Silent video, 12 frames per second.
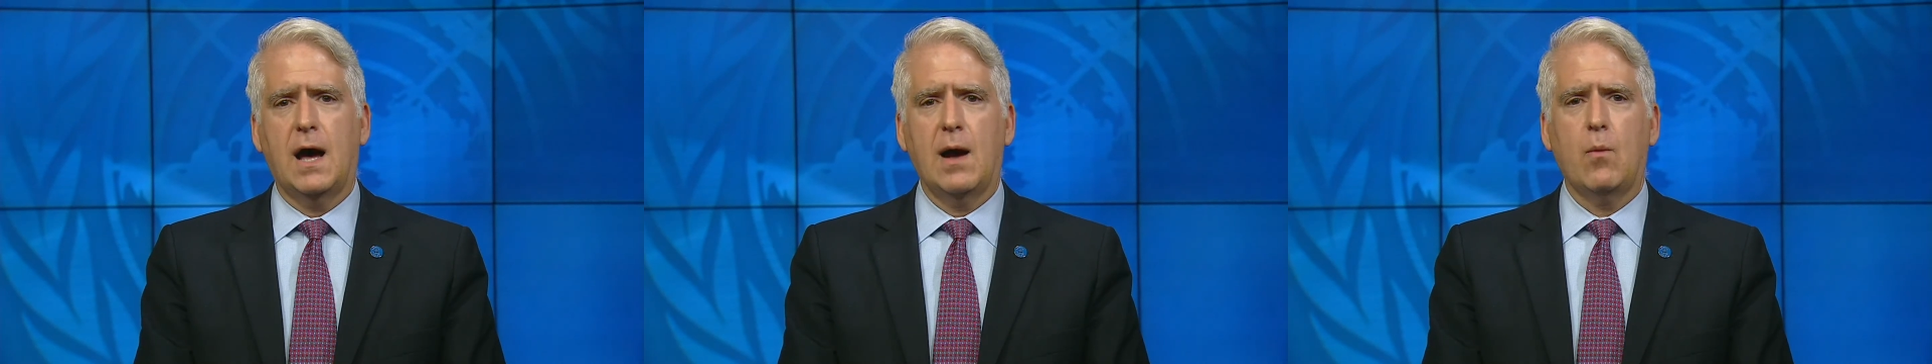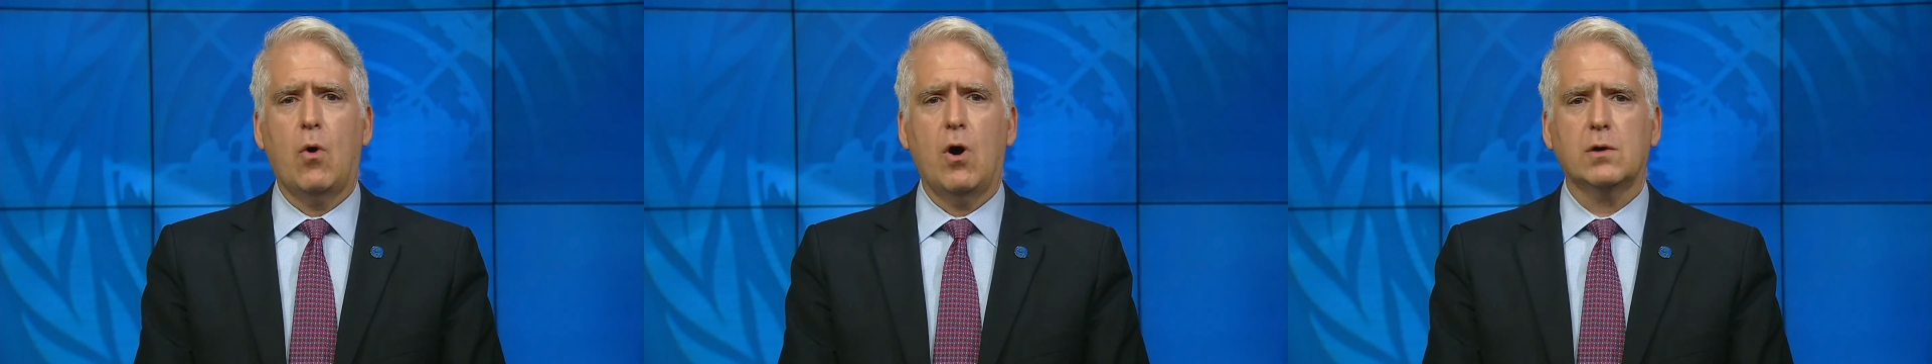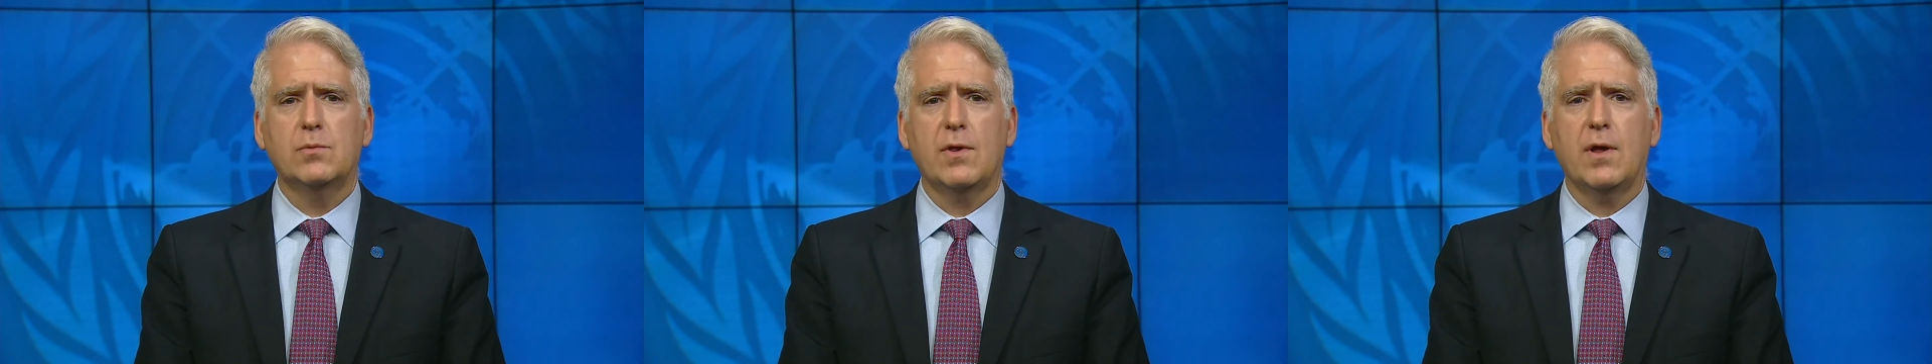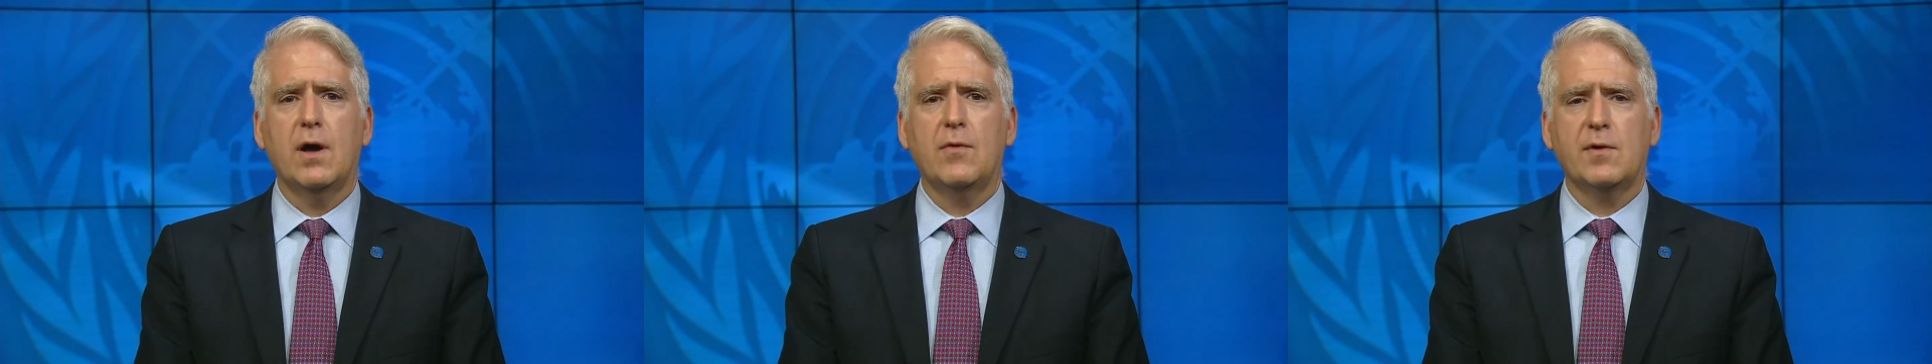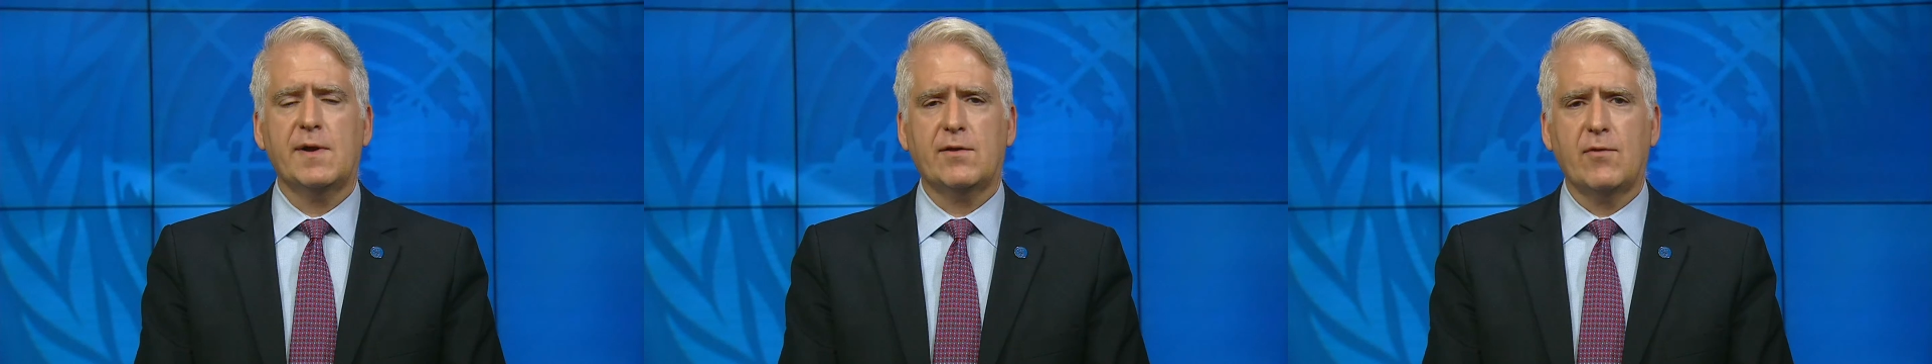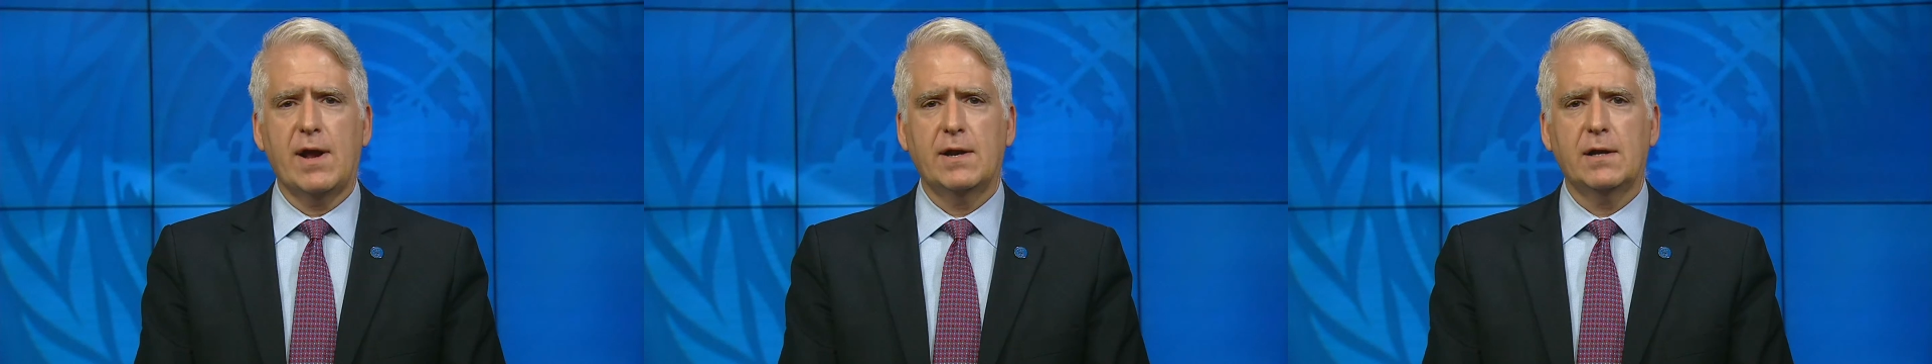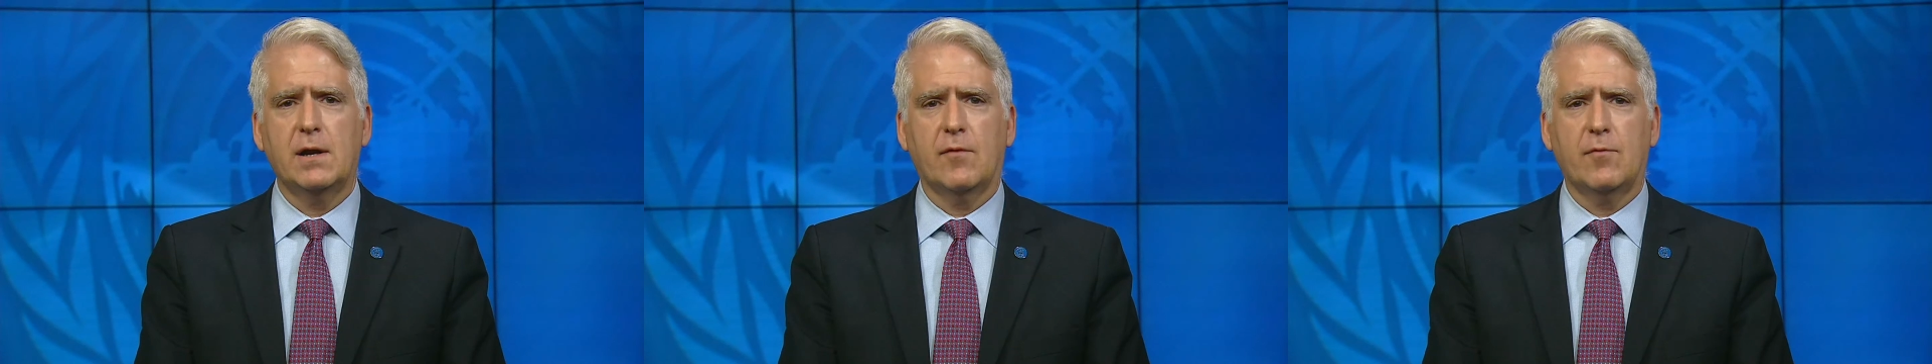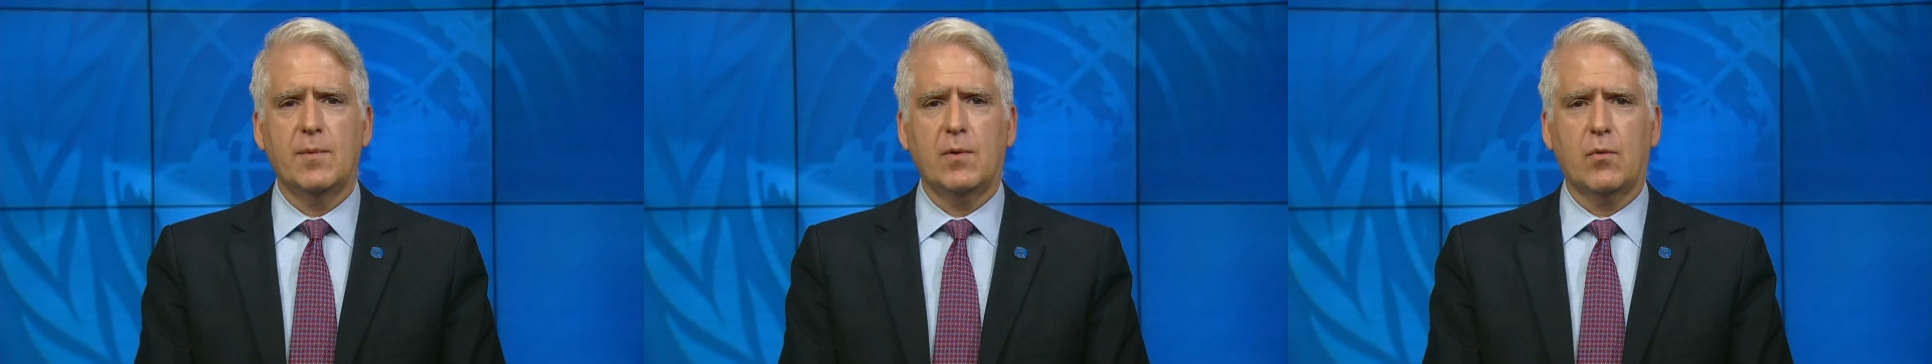I walked with other stranded
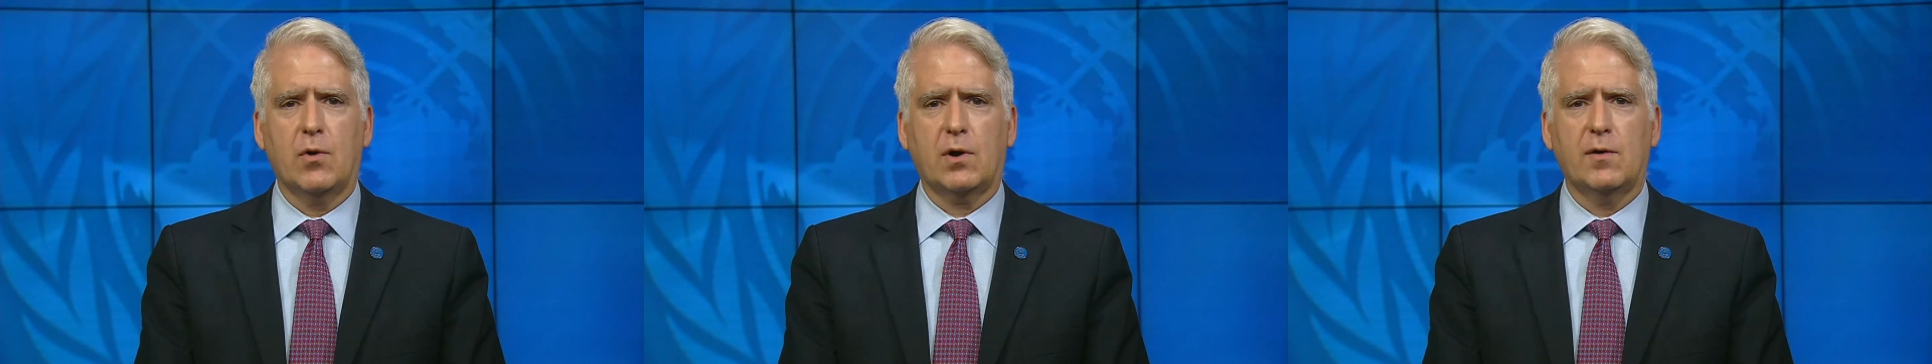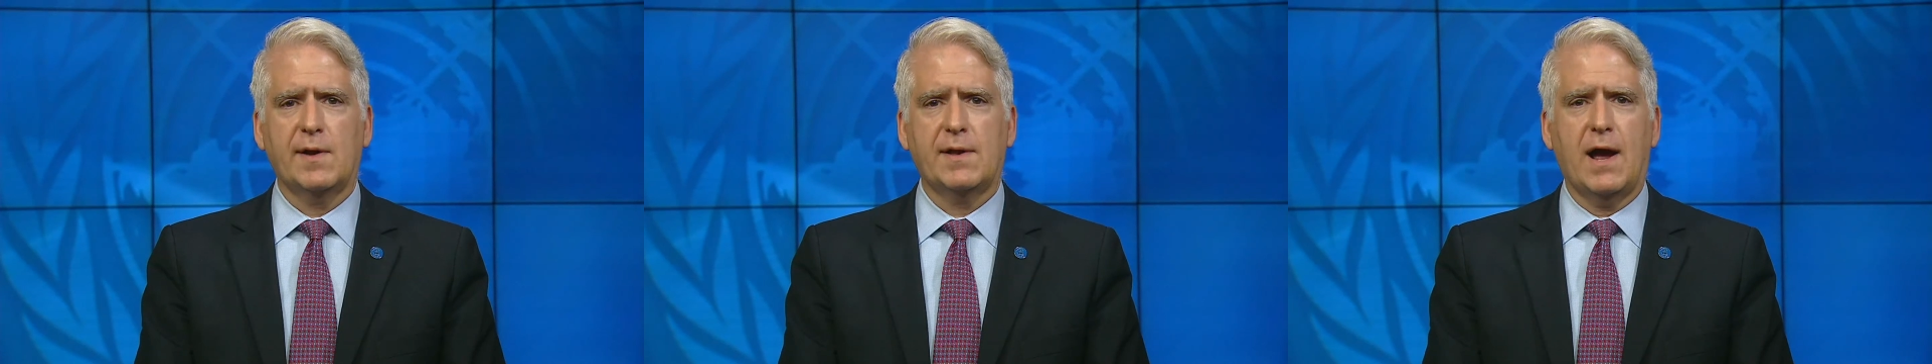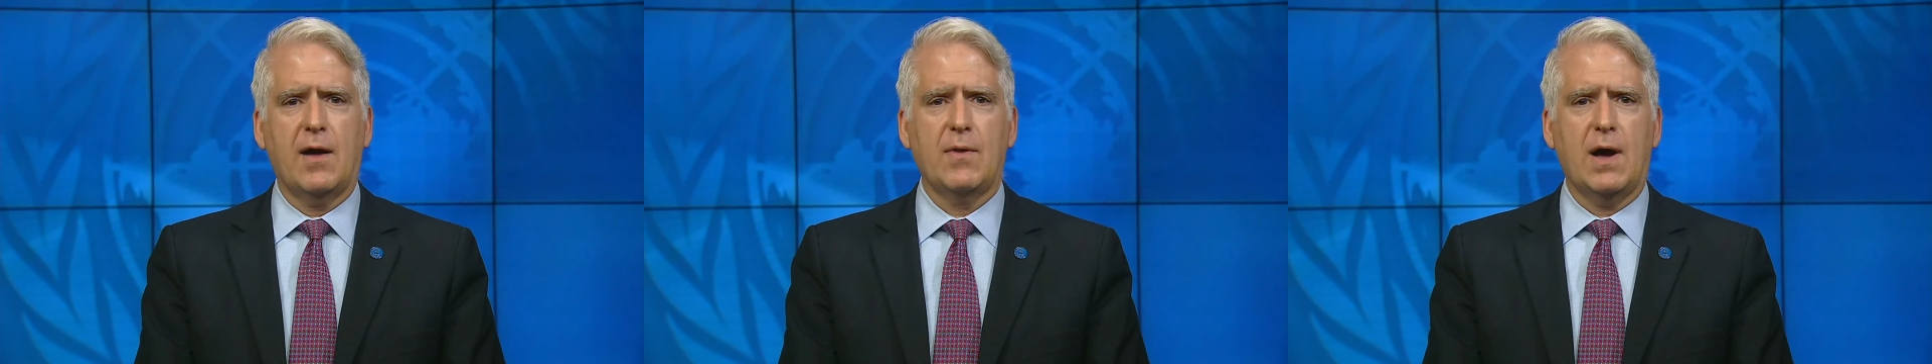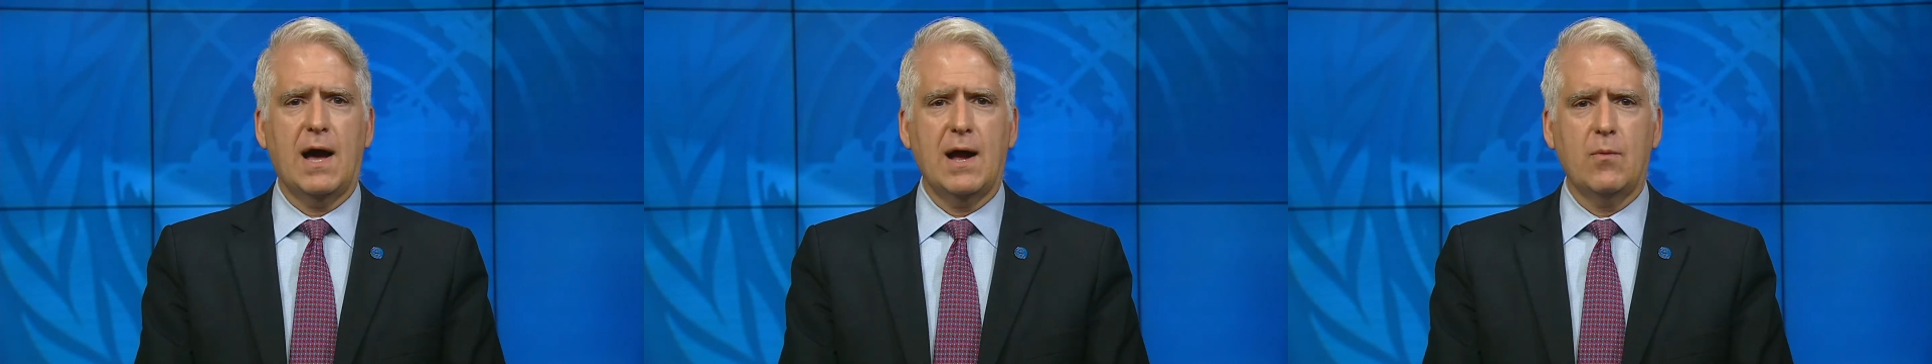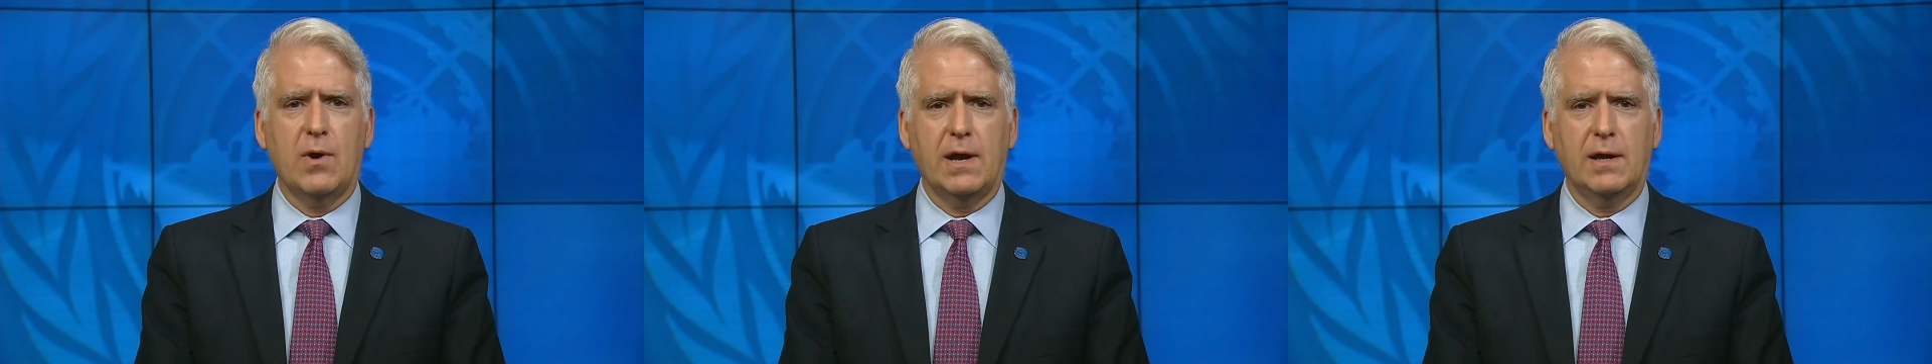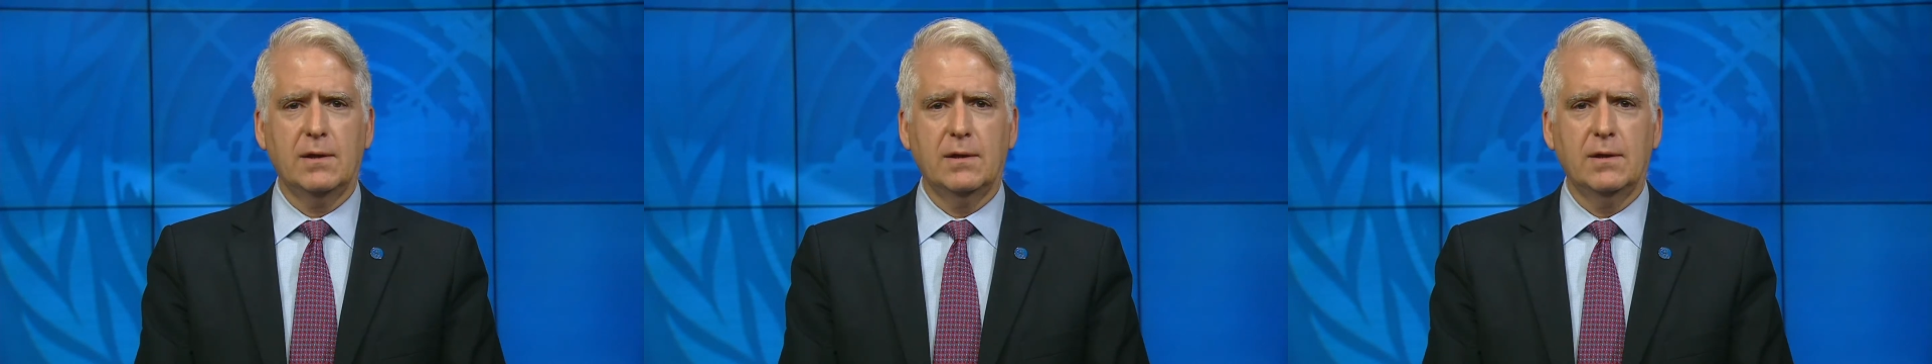government workers down the highway,